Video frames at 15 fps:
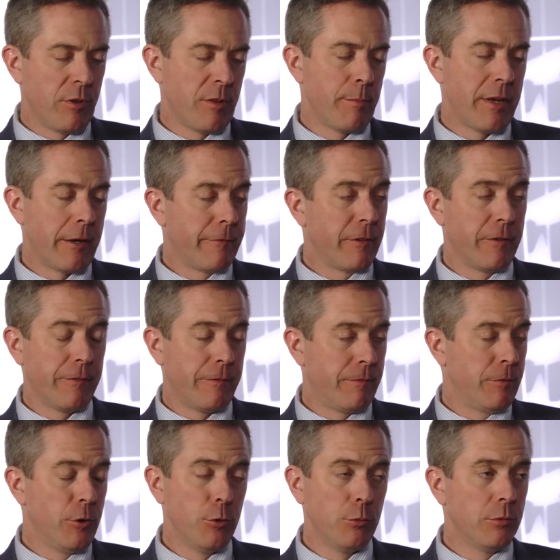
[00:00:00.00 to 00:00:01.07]
benefit
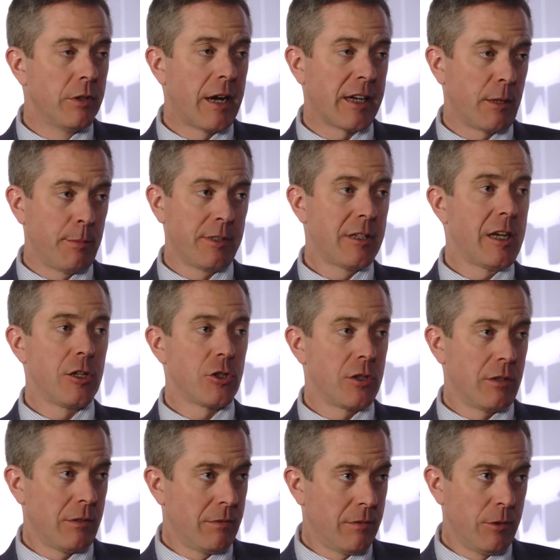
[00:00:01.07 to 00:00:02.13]
of new documentation,